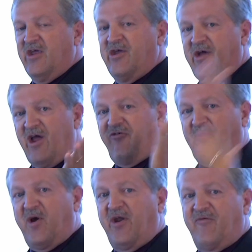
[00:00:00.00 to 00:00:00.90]
You guys
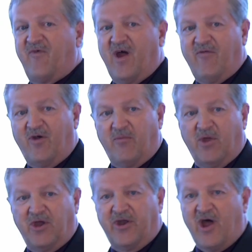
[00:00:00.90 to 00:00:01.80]
brought in $500
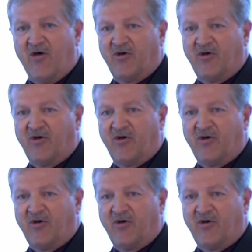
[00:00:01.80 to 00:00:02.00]
million